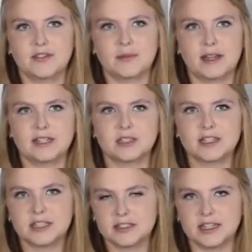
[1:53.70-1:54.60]
of the
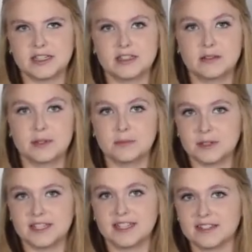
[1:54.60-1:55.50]
management curriculum in
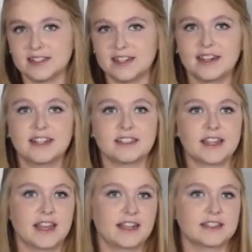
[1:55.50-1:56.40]
particular is the
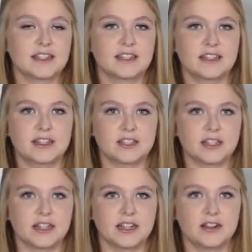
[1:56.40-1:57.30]
hands-on
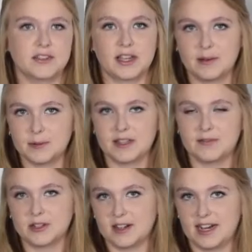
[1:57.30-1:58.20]
nature of the upper
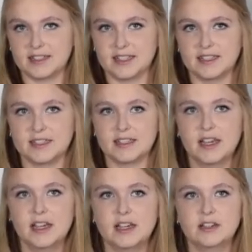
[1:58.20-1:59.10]
level classes,
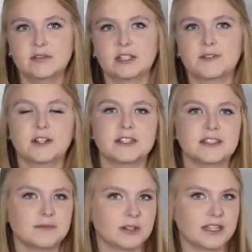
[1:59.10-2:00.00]
which focus
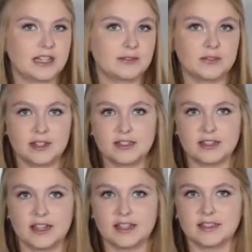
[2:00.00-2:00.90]
on working with real
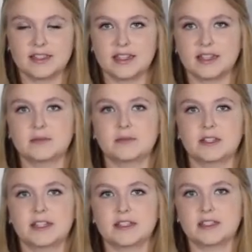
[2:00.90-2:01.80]
clients and
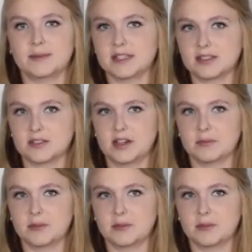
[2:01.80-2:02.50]
completing semester-long